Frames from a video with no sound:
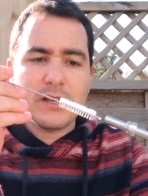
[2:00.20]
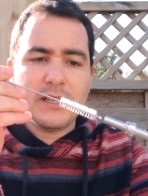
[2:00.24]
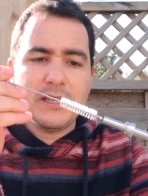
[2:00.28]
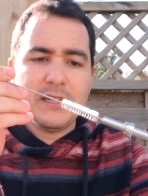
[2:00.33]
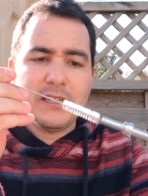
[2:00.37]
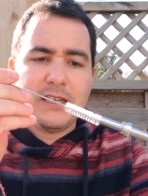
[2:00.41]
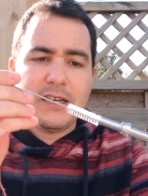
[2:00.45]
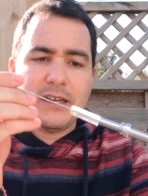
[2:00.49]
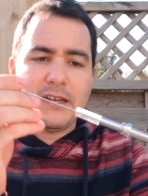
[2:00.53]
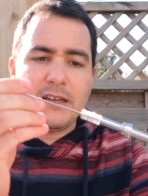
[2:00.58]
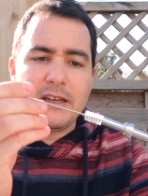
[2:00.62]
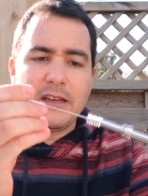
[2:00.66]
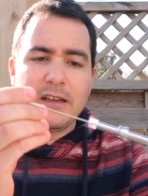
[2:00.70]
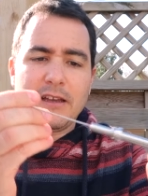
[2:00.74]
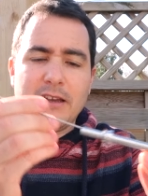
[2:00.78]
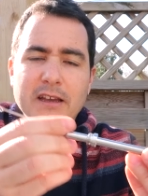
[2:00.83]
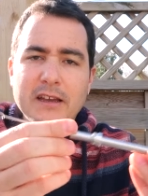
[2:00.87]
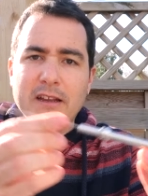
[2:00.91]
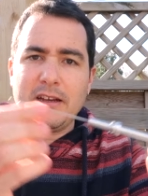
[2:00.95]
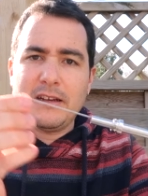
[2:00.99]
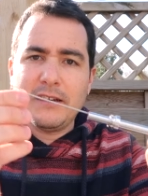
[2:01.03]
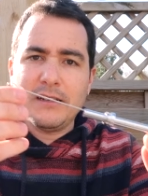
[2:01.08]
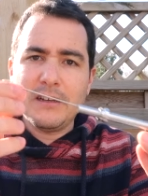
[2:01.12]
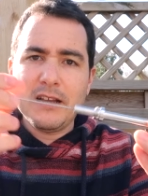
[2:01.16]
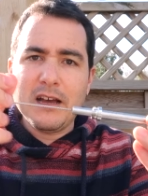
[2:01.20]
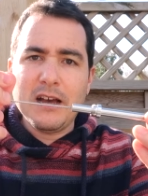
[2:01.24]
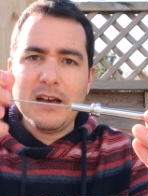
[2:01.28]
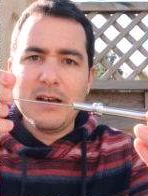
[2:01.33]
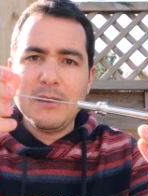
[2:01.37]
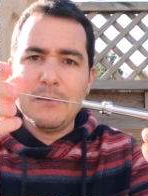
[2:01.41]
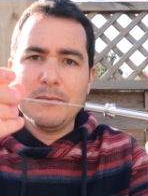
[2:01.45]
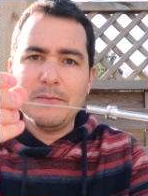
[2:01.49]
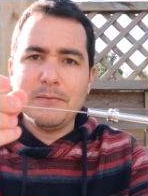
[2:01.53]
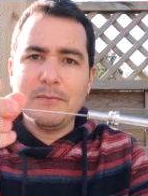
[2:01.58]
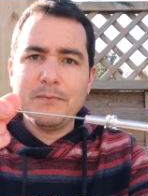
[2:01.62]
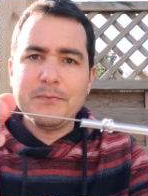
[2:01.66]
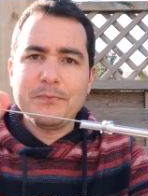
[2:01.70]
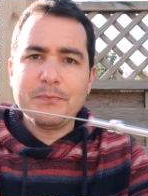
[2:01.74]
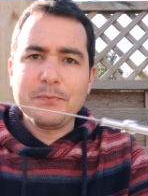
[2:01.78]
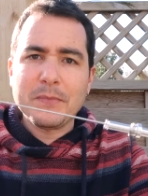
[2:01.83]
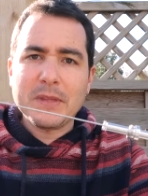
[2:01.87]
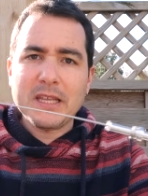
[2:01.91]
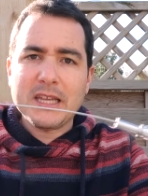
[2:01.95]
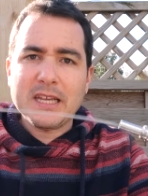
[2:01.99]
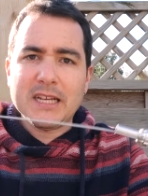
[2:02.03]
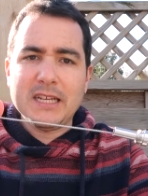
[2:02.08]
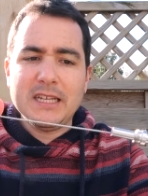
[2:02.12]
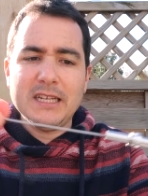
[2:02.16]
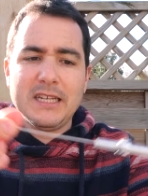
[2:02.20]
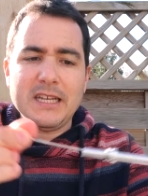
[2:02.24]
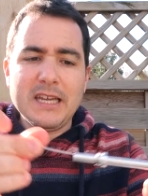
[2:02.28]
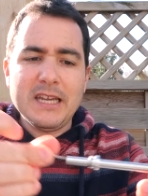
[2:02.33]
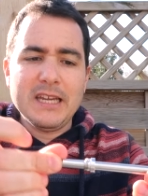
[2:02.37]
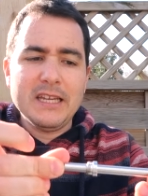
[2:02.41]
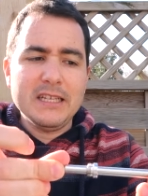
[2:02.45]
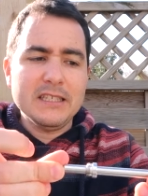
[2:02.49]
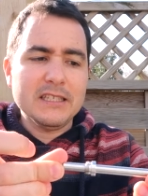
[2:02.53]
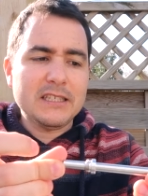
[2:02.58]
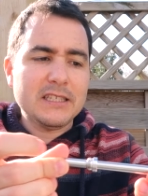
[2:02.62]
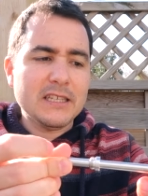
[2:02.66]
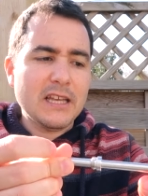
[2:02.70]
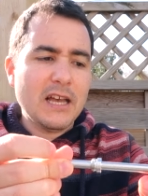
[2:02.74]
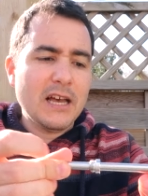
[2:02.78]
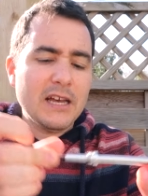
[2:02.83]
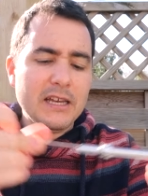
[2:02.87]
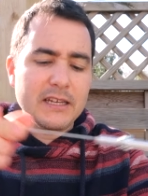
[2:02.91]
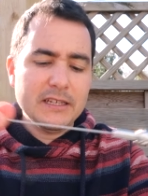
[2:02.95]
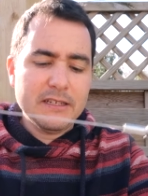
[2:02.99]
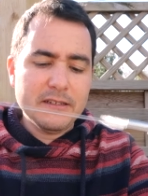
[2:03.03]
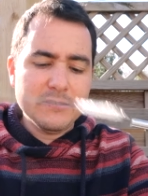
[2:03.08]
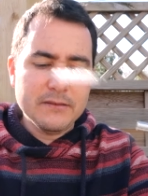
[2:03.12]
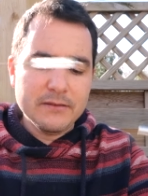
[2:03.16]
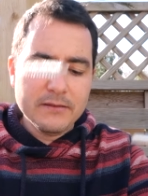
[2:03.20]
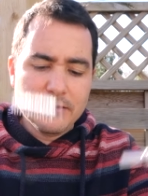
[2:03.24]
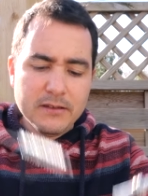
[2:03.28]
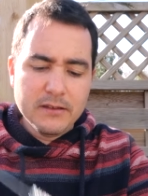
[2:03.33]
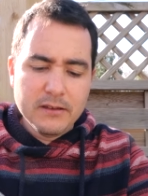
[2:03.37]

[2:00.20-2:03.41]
cleaner and um, clean it inside